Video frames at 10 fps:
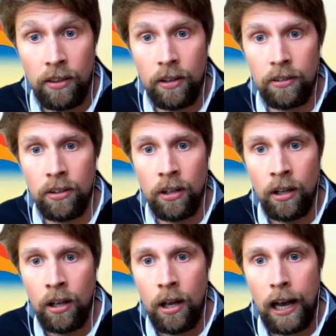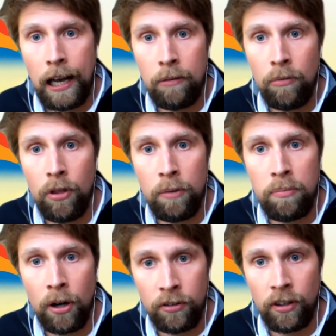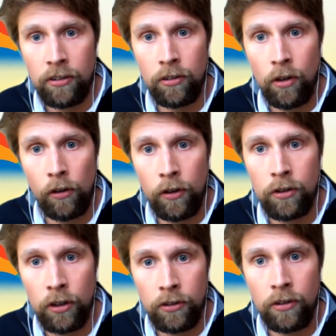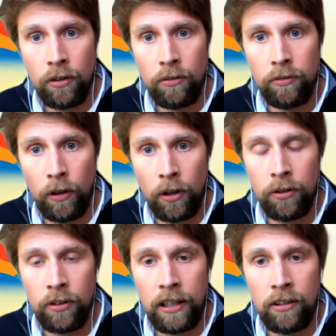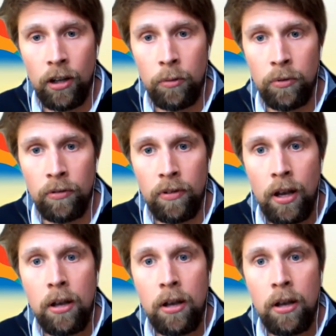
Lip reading: that the processes that the trust follows in terms of